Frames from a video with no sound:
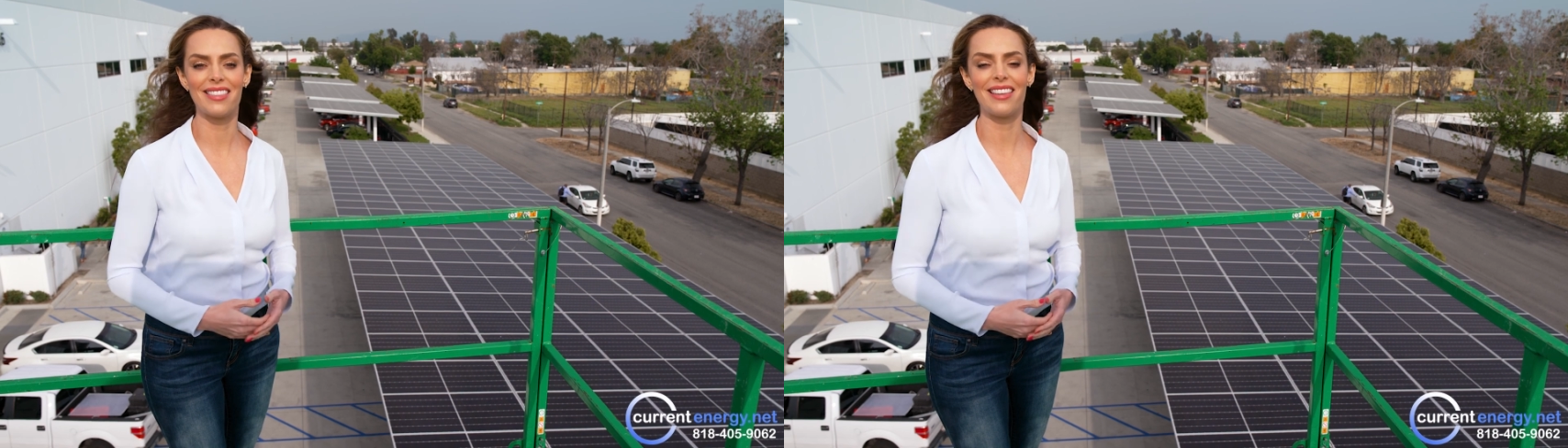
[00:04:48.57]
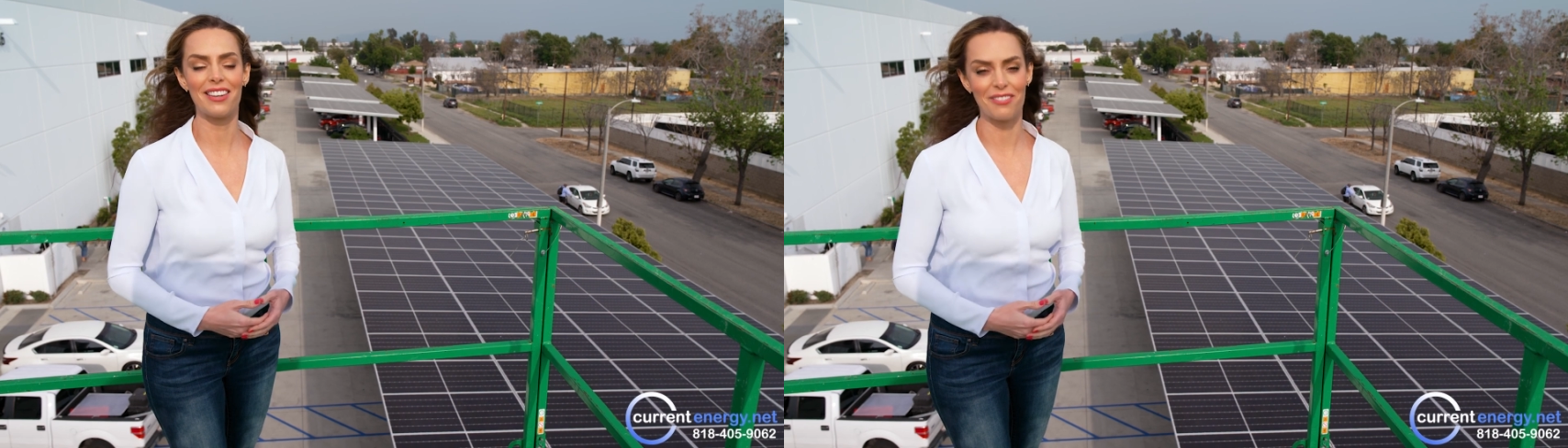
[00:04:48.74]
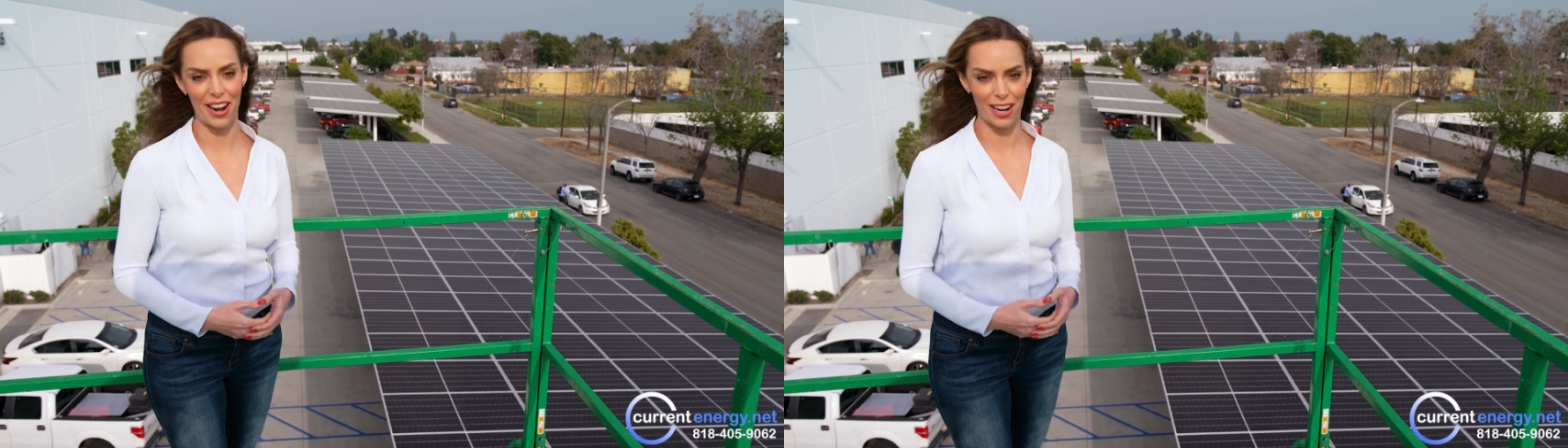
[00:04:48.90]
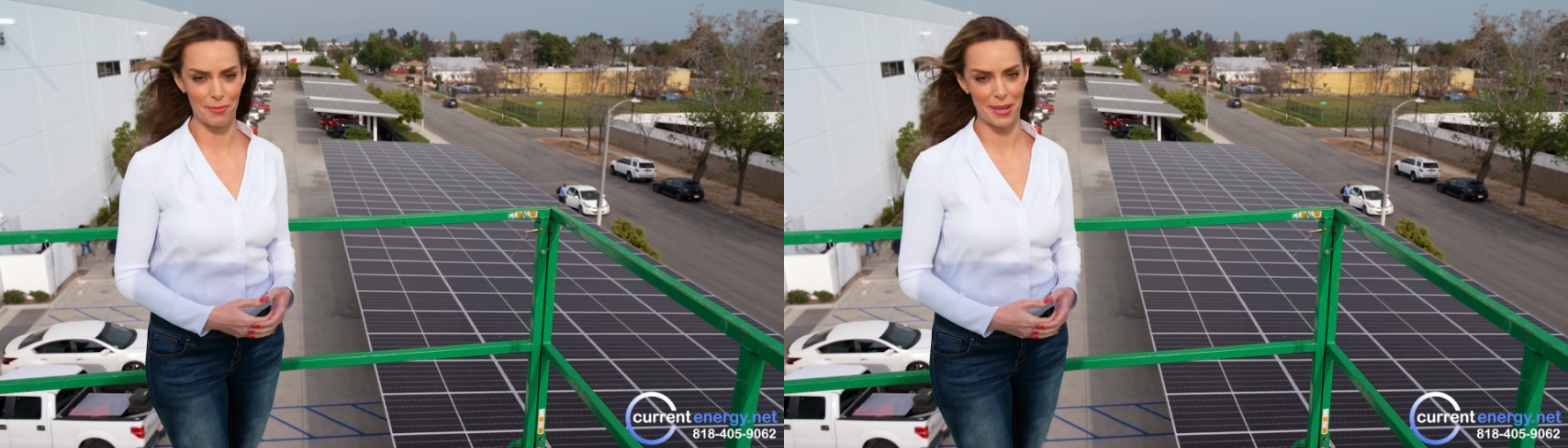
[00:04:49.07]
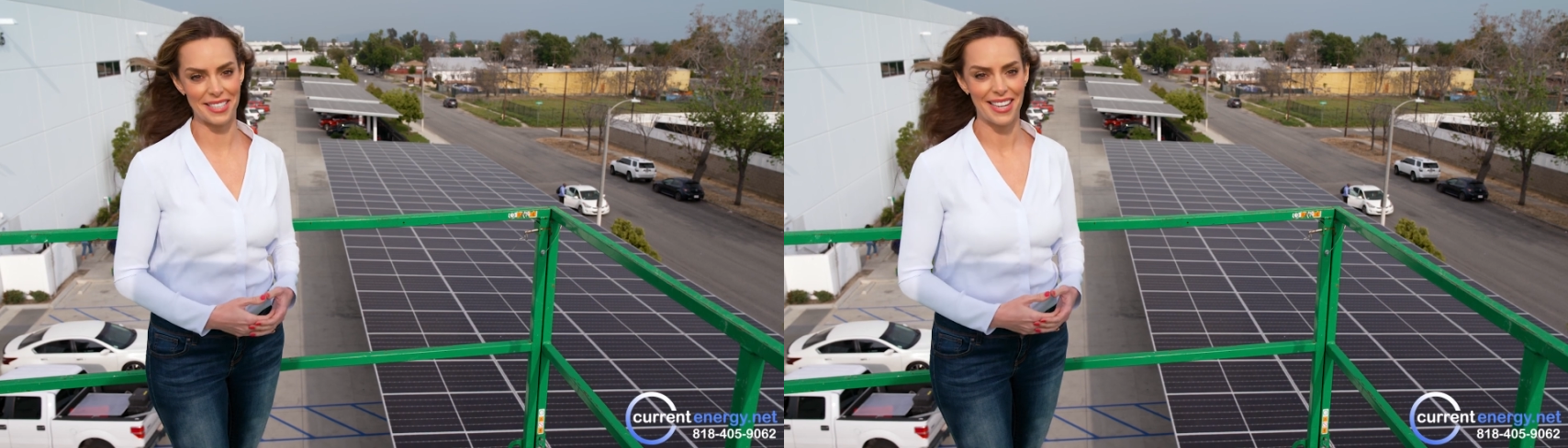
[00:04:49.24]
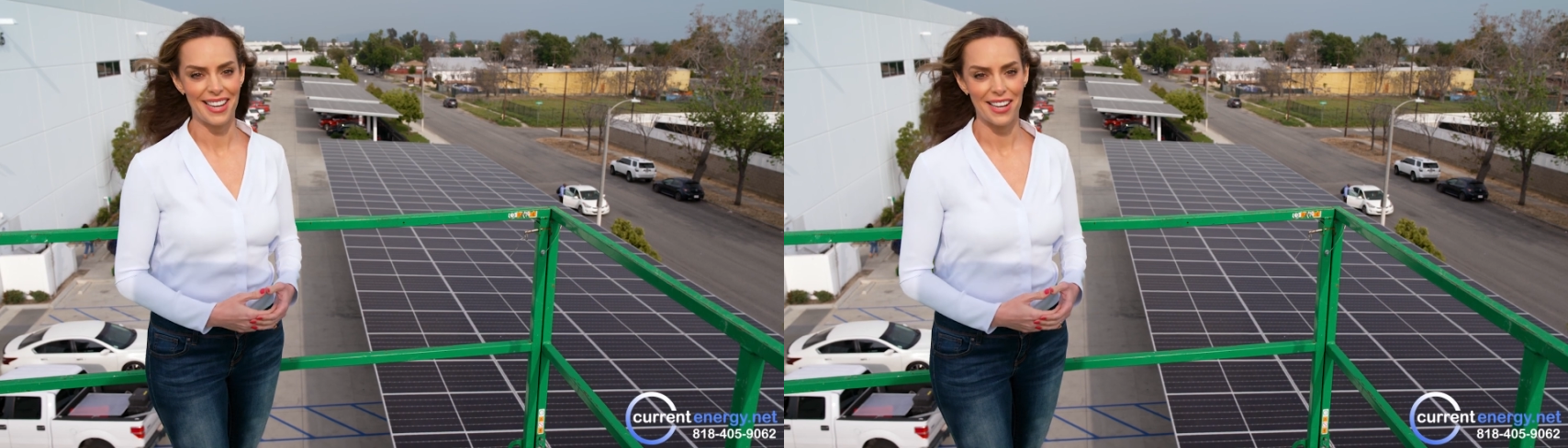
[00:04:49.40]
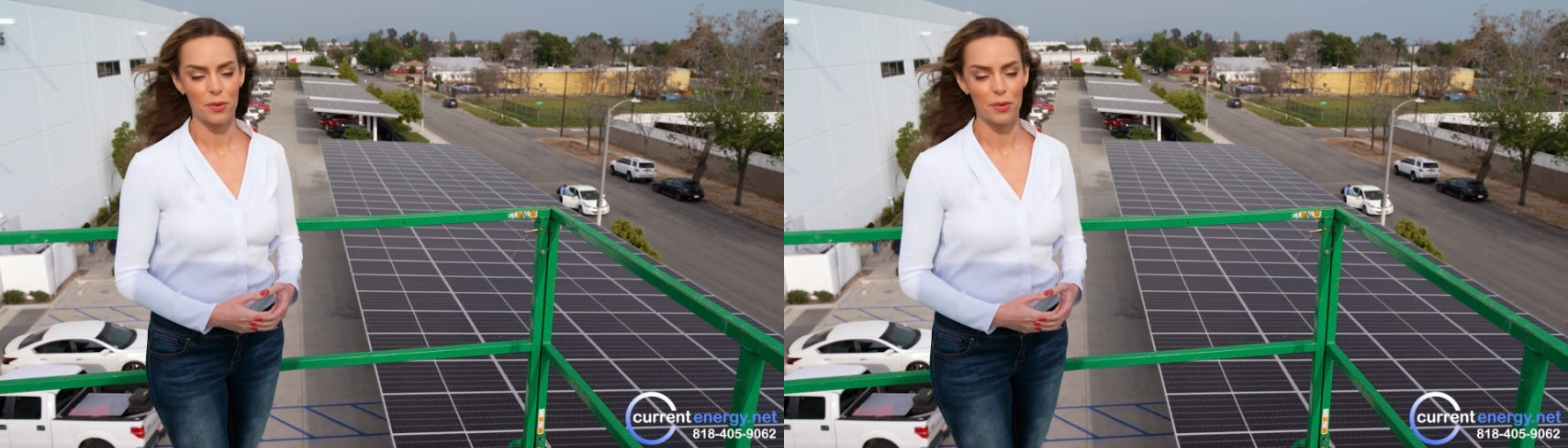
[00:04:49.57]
to the environment,